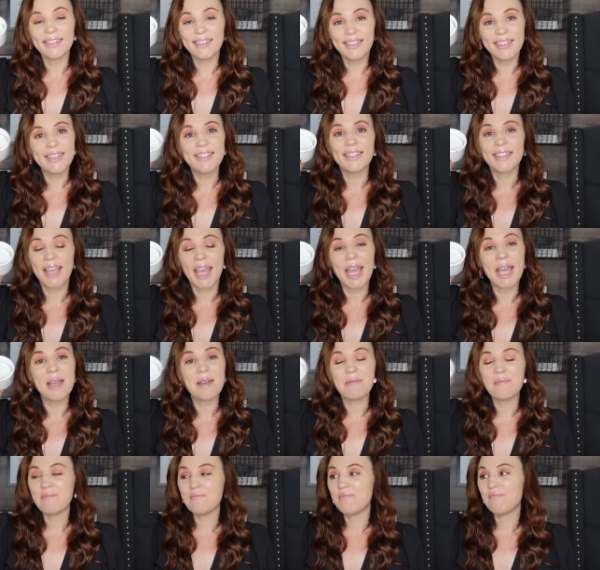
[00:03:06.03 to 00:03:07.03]
this
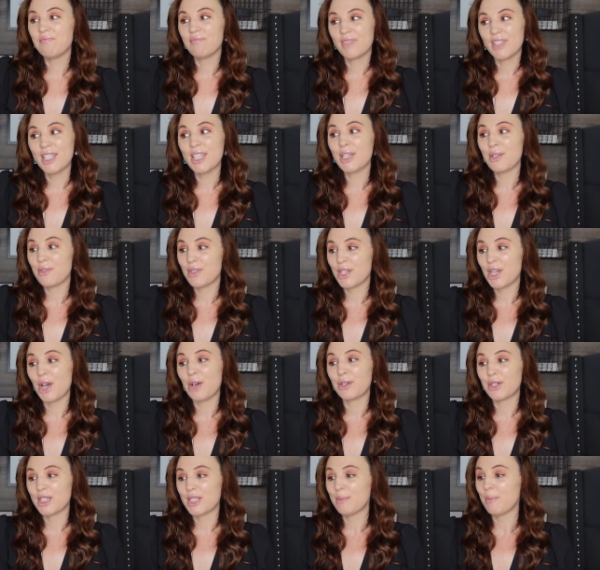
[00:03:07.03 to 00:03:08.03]
came to the
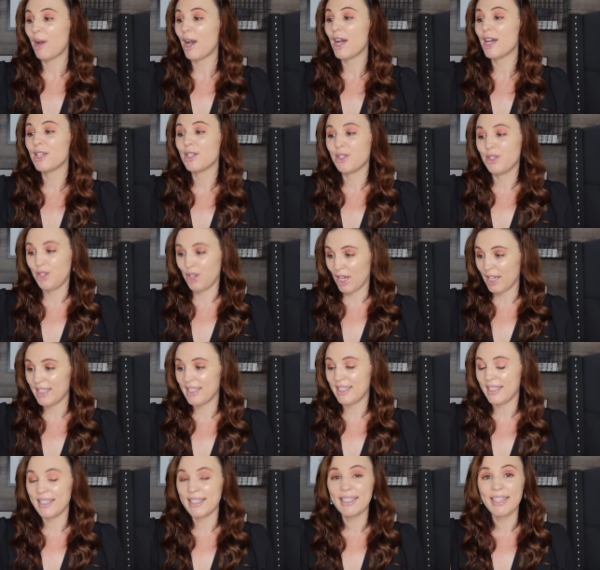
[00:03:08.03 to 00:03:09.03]
dollar spot
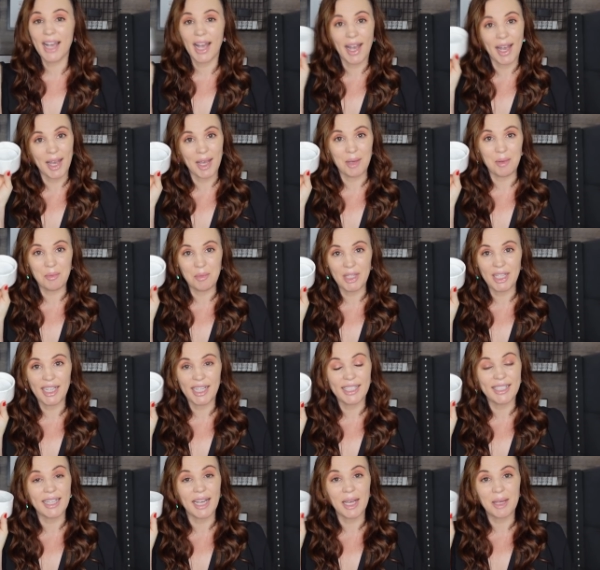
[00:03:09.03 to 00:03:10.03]
just in time
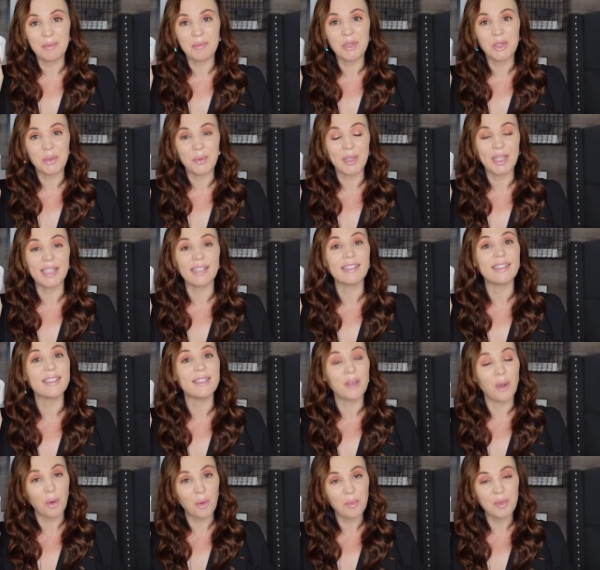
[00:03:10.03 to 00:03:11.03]
because I'm doing
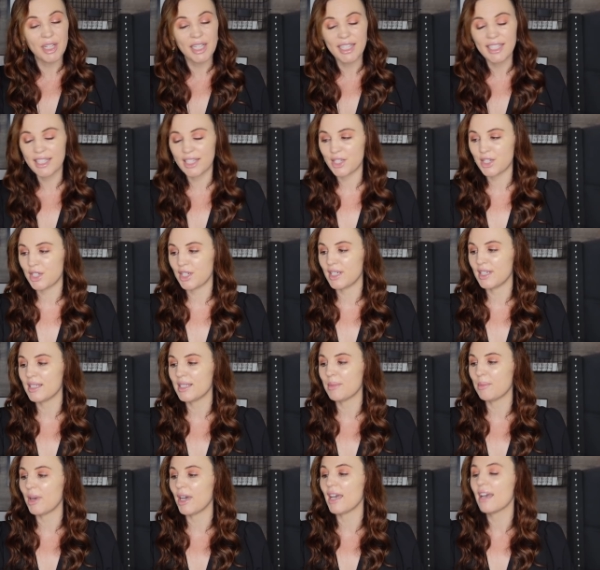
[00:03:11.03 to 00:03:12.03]
so many
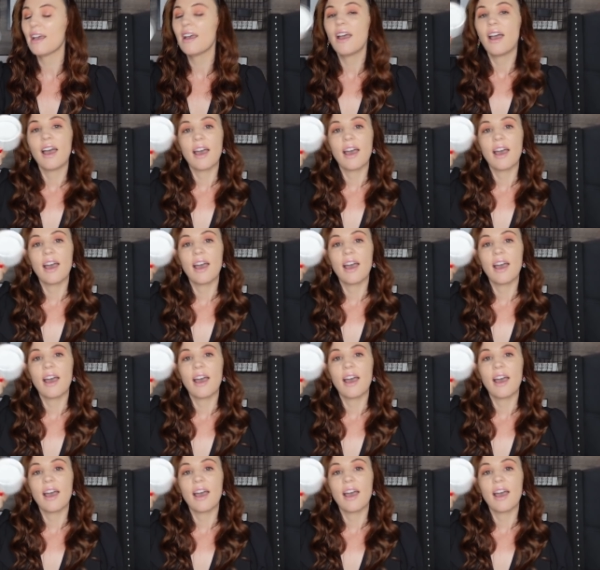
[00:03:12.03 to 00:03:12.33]
dishes, but I